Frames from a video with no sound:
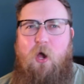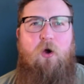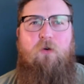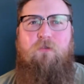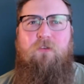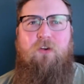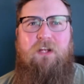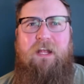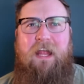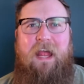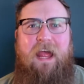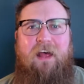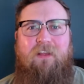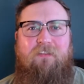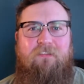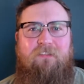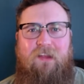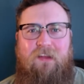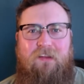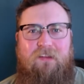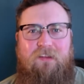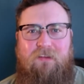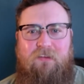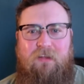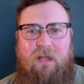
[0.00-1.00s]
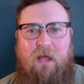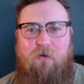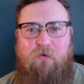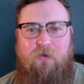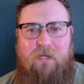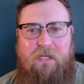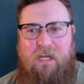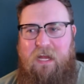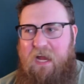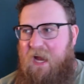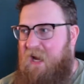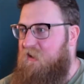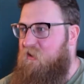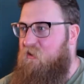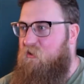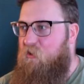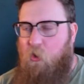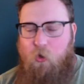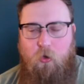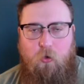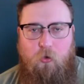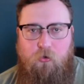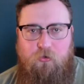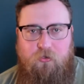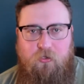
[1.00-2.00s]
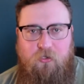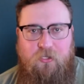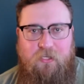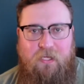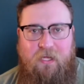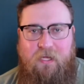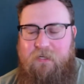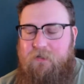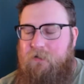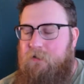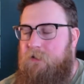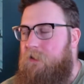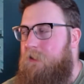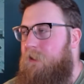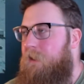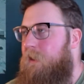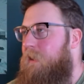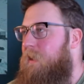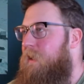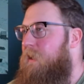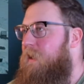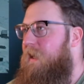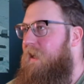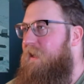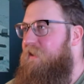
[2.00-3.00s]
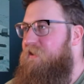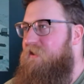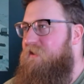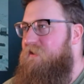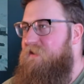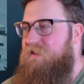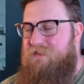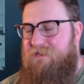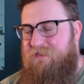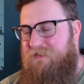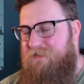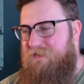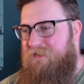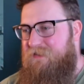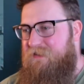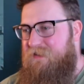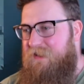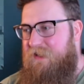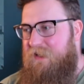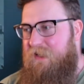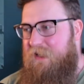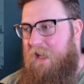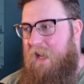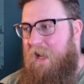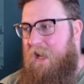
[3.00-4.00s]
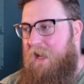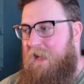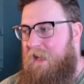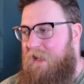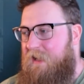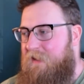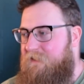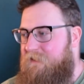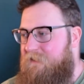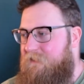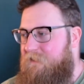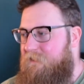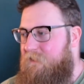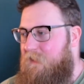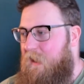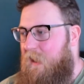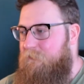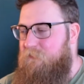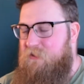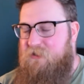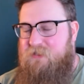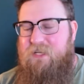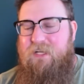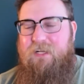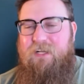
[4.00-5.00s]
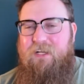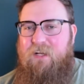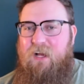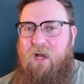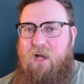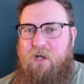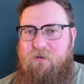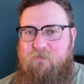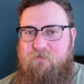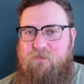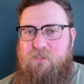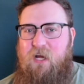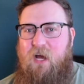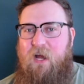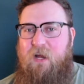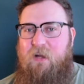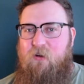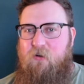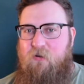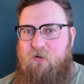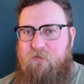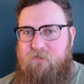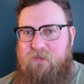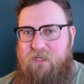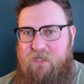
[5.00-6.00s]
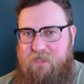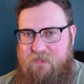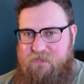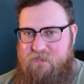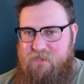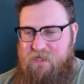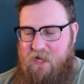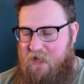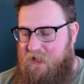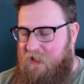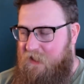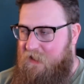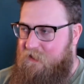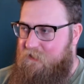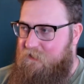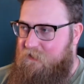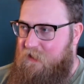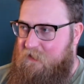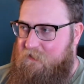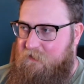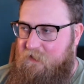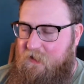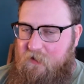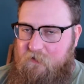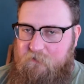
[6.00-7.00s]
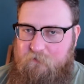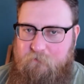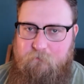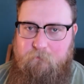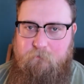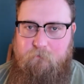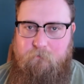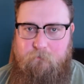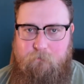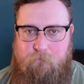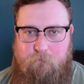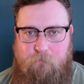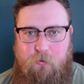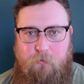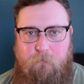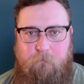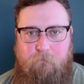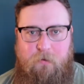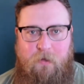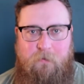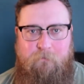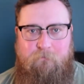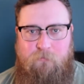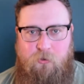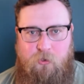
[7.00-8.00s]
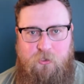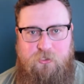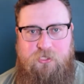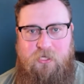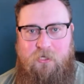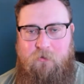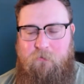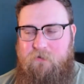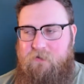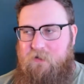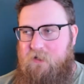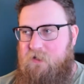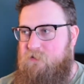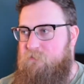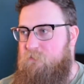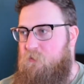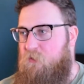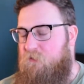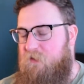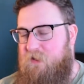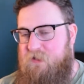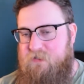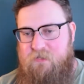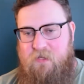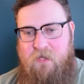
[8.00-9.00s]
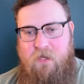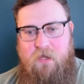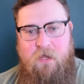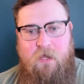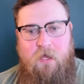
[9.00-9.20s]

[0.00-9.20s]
overcast and cloudy and cold looking. It just I'm just getting kind of tired of the aesthetic that they have been pushing with these movies.